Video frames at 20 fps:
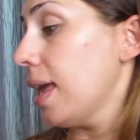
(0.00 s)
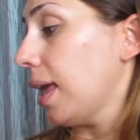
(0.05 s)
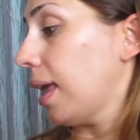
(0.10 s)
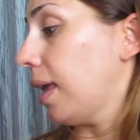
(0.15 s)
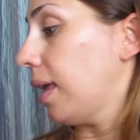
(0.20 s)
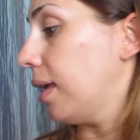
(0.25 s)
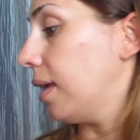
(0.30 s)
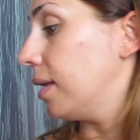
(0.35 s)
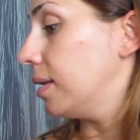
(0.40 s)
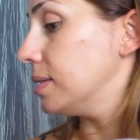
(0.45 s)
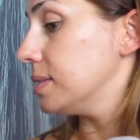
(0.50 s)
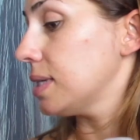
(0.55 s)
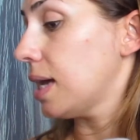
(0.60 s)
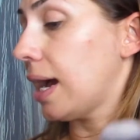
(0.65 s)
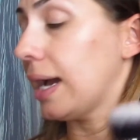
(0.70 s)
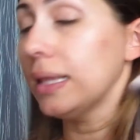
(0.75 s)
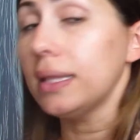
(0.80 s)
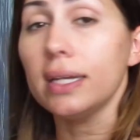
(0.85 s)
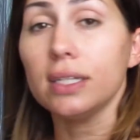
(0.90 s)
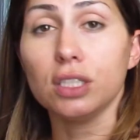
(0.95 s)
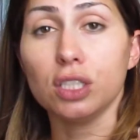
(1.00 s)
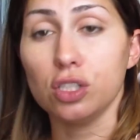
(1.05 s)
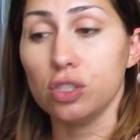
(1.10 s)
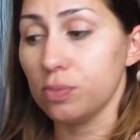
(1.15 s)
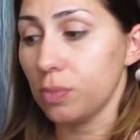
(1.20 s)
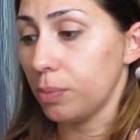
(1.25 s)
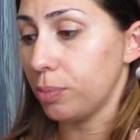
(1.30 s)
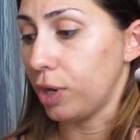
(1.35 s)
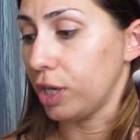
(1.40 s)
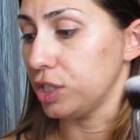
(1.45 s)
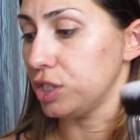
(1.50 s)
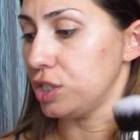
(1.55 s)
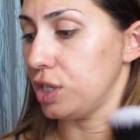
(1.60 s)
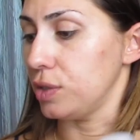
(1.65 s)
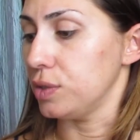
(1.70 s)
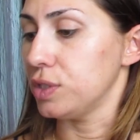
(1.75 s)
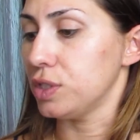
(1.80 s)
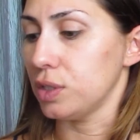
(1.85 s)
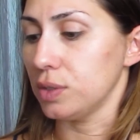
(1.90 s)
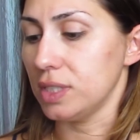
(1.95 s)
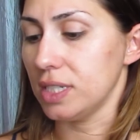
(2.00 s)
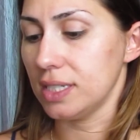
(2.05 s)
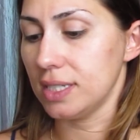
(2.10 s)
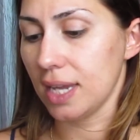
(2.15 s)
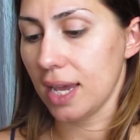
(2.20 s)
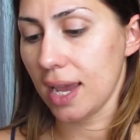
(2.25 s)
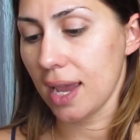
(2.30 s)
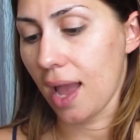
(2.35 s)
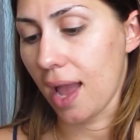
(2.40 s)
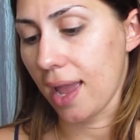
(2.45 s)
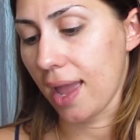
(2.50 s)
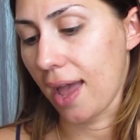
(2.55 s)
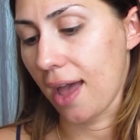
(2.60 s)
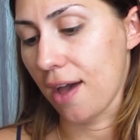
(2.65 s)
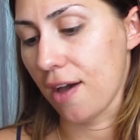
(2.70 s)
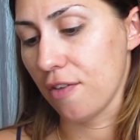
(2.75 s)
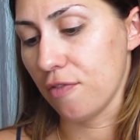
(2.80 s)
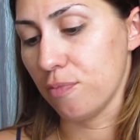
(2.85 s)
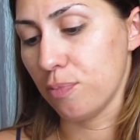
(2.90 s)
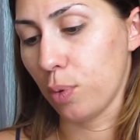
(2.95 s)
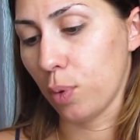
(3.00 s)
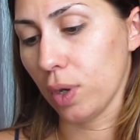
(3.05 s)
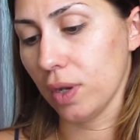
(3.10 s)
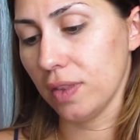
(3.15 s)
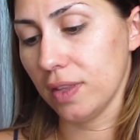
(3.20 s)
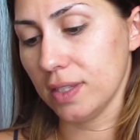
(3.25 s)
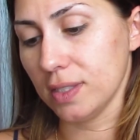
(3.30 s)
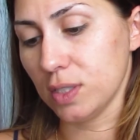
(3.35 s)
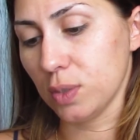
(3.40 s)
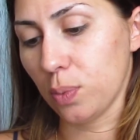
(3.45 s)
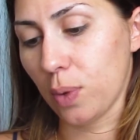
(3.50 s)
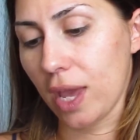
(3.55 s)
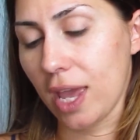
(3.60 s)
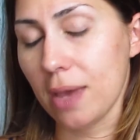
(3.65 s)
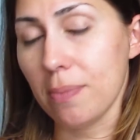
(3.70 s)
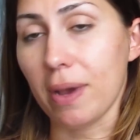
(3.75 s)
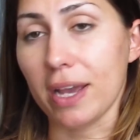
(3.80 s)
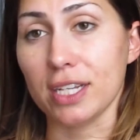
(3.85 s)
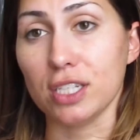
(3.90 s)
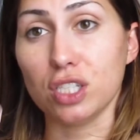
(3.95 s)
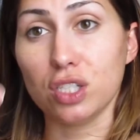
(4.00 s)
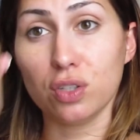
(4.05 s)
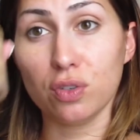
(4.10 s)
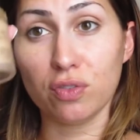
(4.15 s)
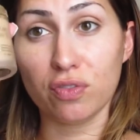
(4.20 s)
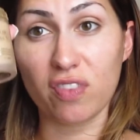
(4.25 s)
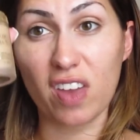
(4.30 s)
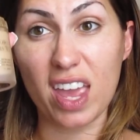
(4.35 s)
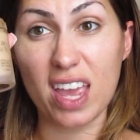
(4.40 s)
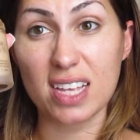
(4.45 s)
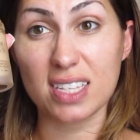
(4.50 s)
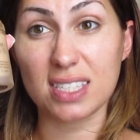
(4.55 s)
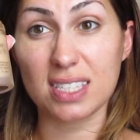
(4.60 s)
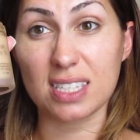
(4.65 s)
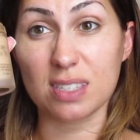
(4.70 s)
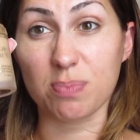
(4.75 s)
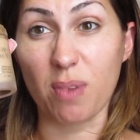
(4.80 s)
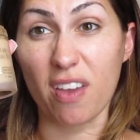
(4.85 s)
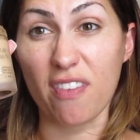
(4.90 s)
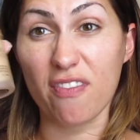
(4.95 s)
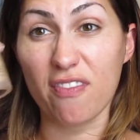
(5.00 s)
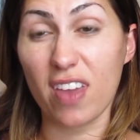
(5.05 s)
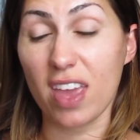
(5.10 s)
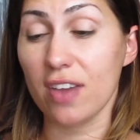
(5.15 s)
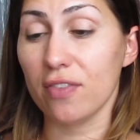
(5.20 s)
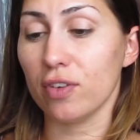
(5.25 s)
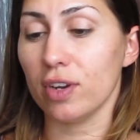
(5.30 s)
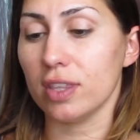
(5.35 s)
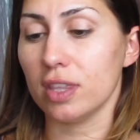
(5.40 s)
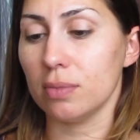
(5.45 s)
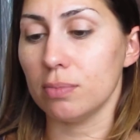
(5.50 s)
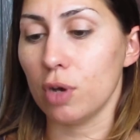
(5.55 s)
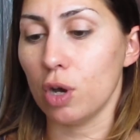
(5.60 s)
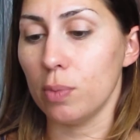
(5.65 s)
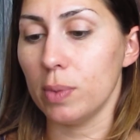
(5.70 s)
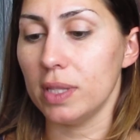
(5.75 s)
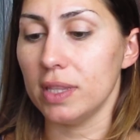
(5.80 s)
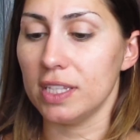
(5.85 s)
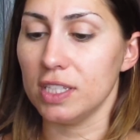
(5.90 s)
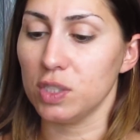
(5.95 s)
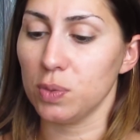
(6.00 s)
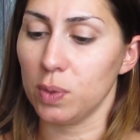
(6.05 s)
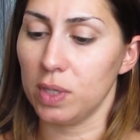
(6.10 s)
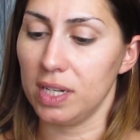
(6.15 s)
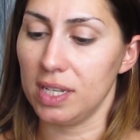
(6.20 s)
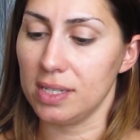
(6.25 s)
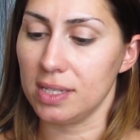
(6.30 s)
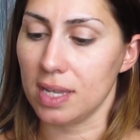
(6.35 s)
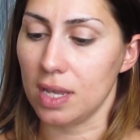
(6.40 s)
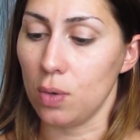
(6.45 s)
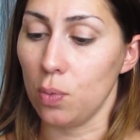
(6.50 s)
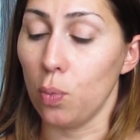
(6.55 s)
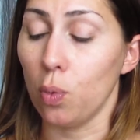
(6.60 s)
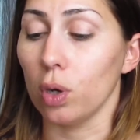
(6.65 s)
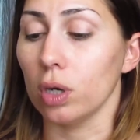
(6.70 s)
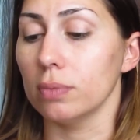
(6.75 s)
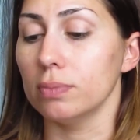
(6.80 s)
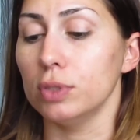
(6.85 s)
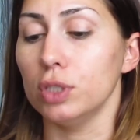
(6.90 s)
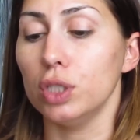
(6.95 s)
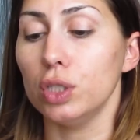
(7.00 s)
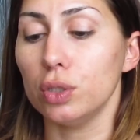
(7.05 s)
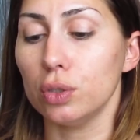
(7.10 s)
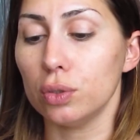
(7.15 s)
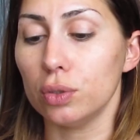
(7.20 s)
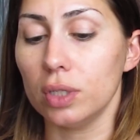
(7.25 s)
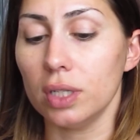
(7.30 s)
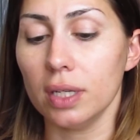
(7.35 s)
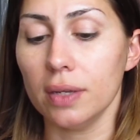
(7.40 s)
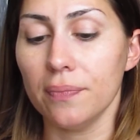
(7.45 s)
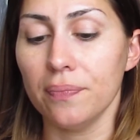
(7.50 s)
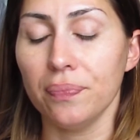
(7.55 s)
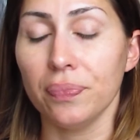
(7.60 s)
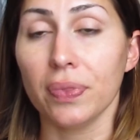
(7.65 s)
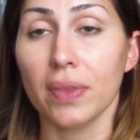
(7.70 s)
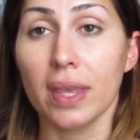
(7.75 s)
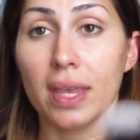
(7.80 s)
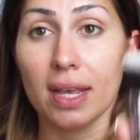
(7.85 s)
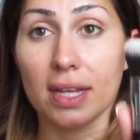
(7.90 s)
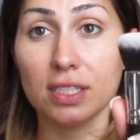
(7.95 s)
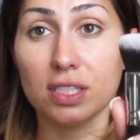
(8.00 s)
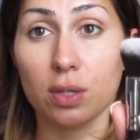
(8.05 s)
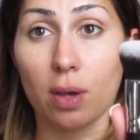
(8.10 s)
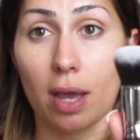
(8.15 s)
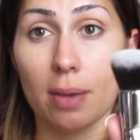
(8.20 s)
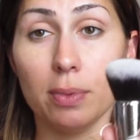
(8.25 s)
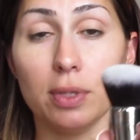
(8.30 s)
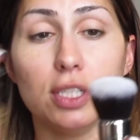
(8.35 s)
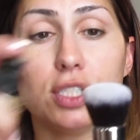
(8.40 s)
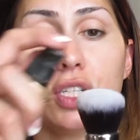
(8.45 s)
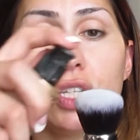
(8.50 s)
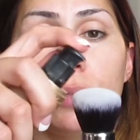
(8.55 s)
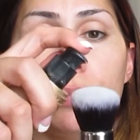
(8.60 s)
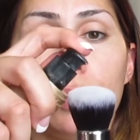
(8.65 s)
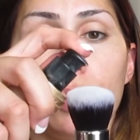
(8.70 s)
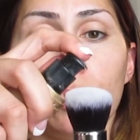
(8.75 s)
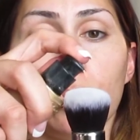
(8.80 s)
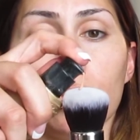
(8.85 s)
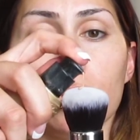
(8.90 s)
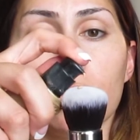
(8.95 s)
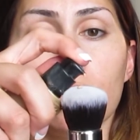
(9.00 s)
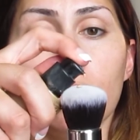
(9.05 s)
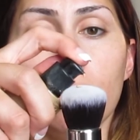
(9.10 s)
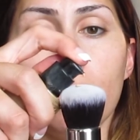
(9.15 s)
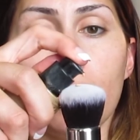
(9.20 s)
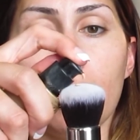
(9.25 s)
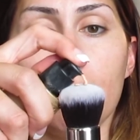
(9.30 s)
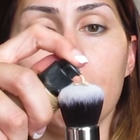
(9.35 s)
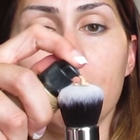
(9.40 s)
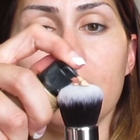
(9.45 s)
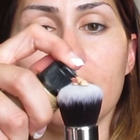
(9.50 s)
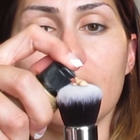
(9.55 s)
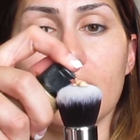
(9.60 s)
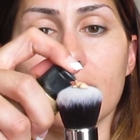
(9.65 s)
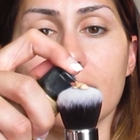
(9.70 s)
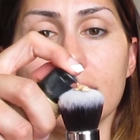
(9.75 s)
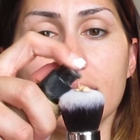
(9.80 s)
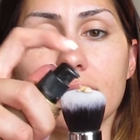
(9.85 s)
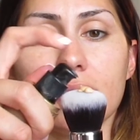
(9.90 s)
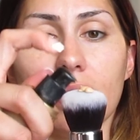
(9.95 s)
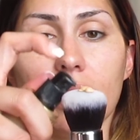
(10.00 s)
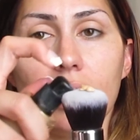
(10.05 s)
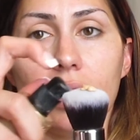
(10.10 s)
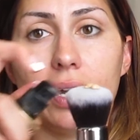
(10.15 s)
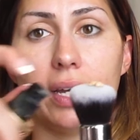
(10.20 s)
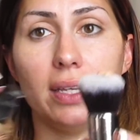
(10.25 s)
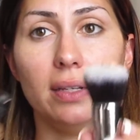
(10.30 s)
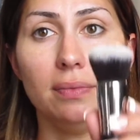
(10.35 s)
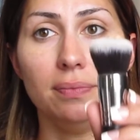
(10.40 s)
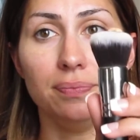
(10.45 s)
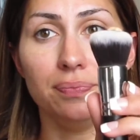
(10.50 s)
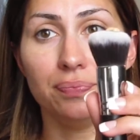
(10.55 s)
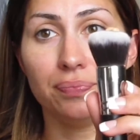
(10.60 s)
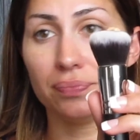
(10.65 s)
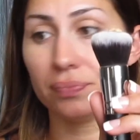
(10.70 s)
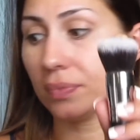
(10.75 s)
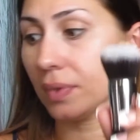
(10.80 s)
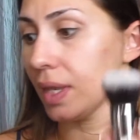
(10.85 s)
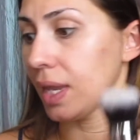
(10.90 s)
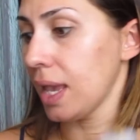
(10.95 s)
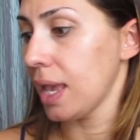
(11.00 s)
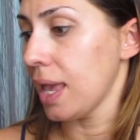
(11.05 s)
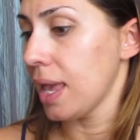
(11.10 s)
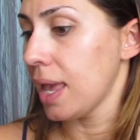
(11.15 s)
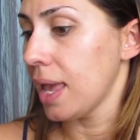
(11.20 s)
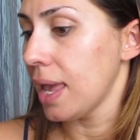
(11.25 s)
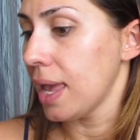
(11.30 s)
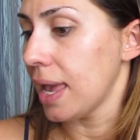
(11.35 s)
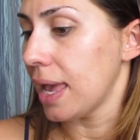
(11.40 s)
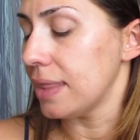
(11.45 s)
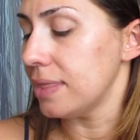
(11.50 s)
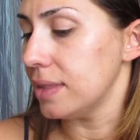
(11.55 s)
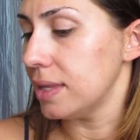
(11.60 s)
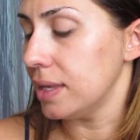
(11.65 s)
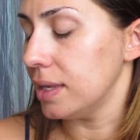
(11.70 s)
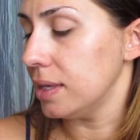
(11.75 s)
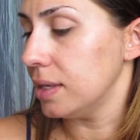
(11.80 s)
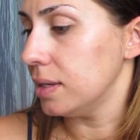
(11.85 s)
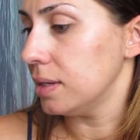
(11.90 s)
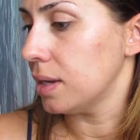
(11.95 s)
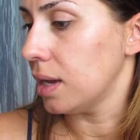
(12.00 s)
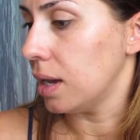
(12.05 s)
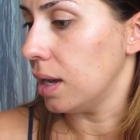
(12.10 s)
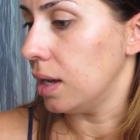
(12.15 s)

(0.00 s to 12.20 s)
And I like to use my brush though. So today I have Born This Way by Too Faced. It's my favorite at the moment. This one is in Warm Nude. And so I'm just going to put one little pump of this on. And then